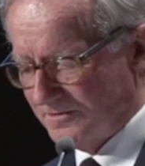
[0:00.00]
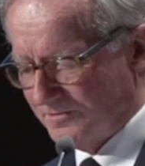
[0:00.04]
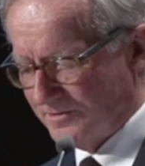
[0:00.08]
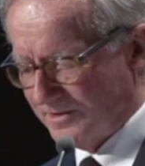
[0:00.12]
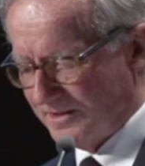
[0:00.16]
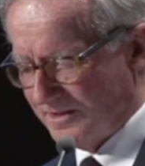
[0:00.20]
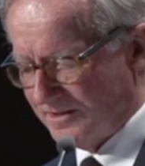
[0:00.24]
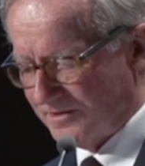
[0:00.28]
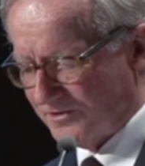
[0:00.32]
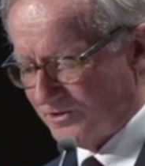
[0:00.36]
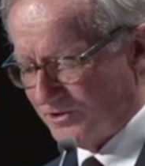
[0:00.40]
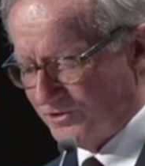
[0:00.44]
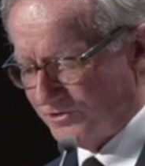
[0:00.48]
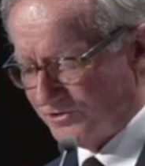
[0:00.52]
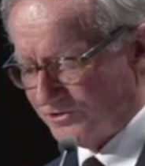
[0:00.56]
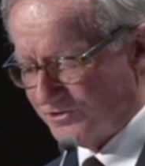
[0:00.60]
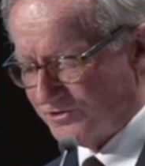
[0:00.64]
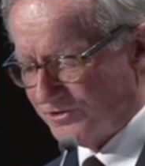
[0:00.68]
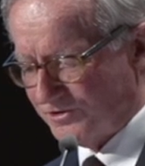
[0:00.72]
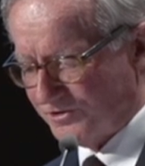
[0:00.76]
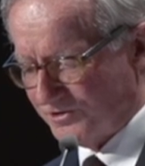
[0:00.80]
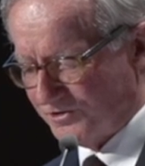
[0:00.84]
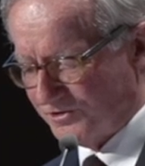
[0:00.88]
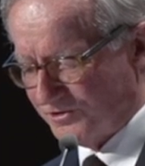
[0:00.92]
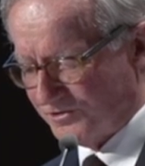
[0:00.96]
when our
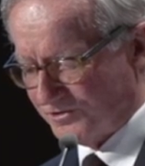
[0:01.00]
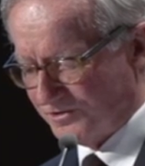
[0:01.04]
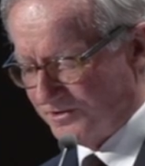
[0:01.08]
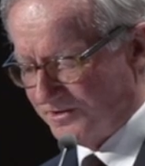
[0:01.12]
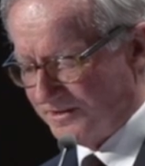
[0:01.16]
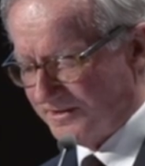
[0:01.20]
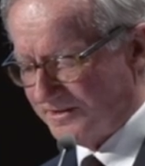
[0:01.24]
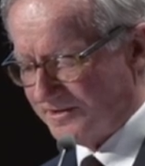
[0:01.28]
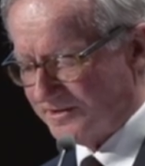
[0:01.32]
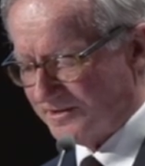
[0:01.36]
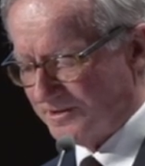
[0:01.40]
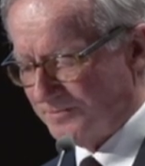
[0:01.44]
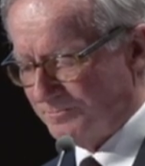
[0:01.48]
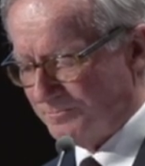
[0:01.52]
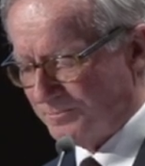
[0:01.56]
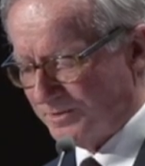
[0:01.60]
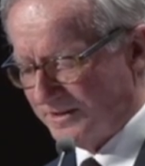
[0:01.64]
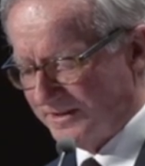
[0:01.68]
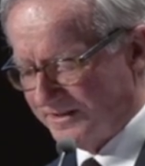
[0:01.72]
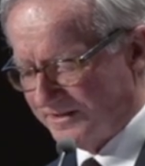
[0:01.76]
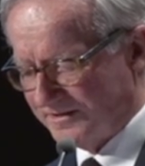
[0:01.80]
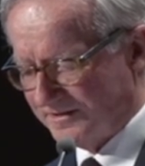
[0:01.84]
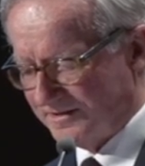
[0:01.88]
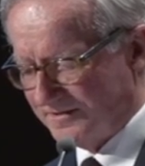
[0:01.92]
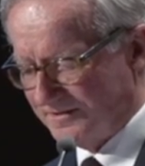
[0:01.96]
Constitution is
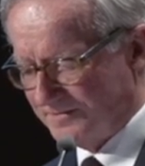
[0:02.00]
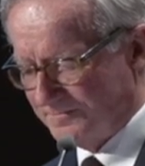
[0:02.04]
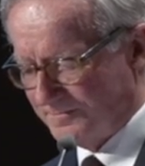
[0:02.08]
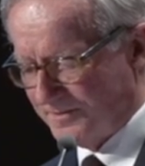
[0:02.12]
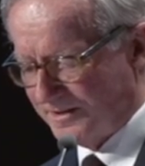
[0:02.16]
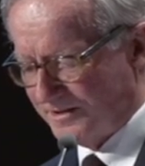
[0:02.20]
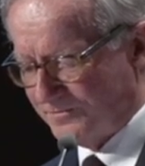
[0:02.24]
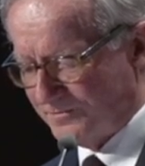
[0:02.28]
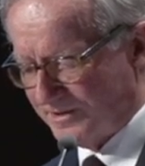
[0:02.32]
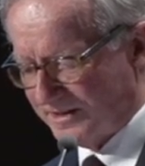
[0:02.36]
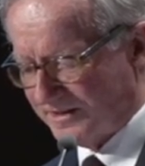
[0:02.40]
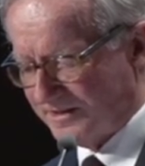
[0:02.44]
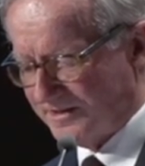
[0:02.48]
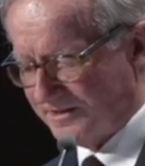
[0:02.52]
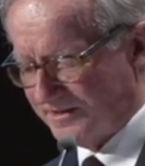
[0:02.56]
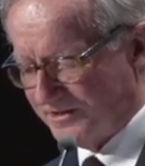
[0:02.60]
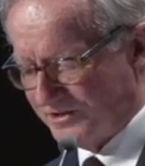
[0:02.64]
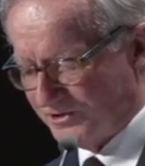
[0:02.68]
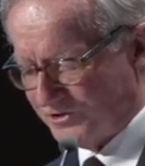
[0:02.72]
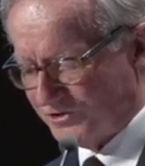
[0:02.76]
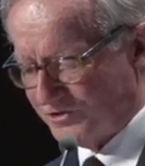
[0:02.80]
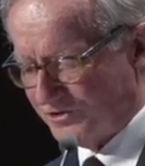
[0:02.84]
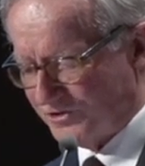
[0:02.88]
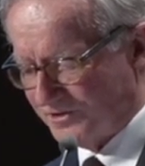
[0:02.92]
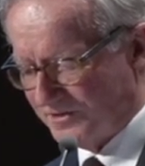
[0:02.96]
completed by
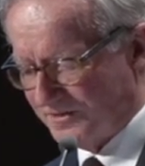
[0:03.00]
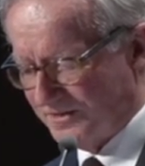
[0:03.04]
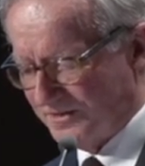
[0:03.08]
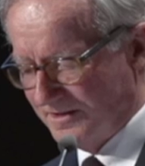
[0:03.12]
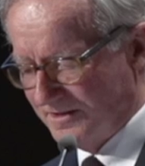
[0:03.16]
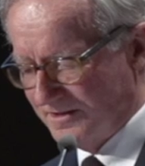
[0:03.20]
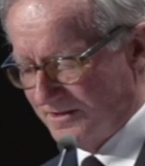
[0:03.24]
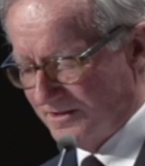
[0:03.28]
recognition